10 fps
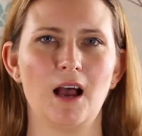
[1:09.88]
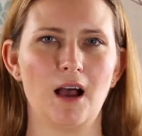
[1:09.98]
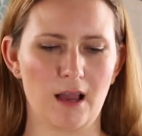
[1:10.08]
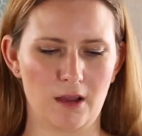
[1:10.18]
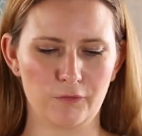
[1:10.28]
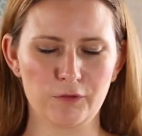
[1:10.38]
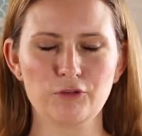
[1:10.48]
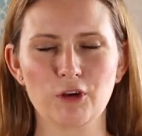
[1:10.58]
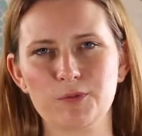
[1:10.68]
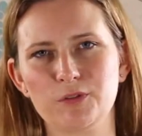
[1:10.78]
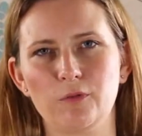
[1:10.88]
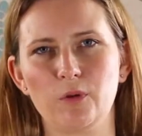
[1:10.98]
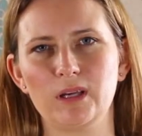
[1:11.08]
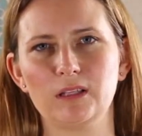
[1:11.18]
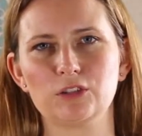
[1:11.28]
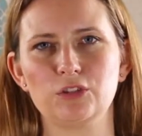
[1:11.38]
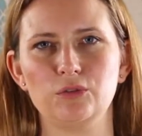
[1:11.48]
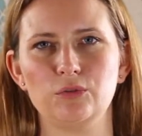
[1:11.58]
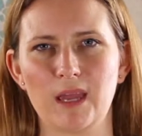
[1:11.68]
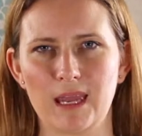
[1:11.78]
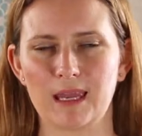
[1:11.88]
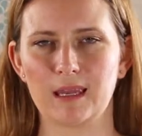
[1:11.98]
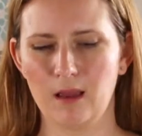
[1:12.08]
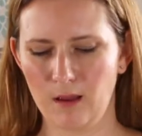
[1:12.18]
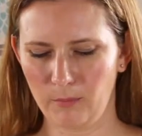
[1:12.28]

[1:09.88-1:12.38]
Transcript: a few drops of oil to a